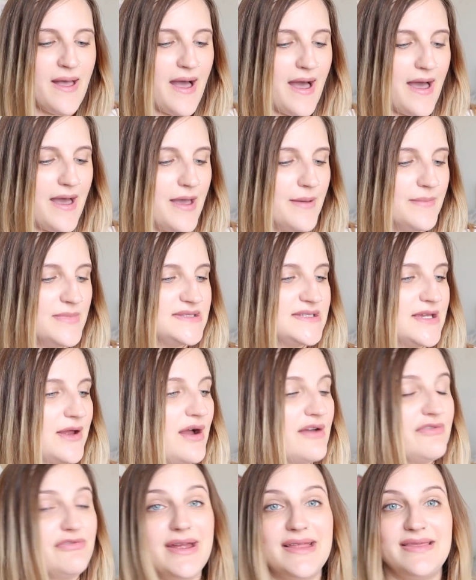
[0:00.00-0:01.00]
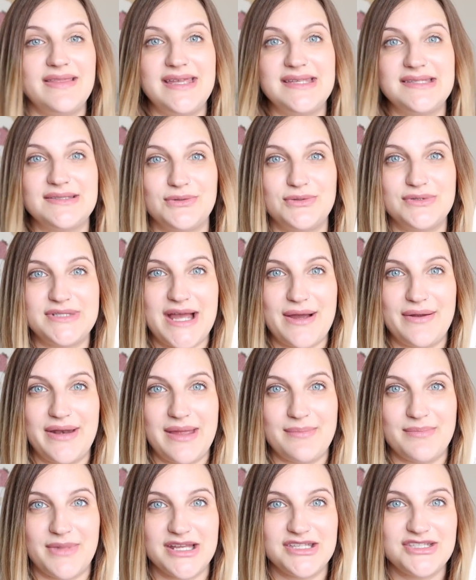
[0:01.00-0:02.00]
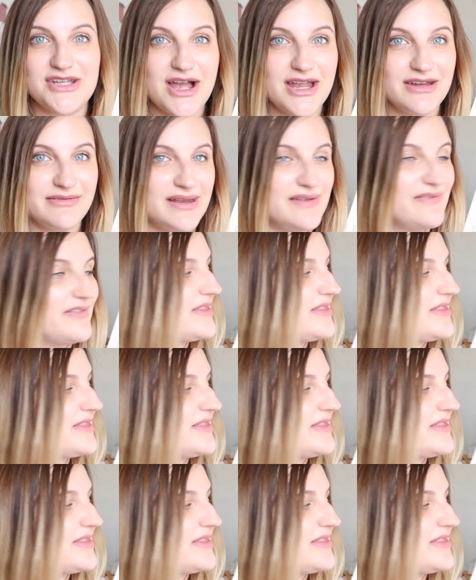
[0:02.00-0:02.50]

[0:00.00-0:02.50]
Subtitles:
So I've written these all down in my diary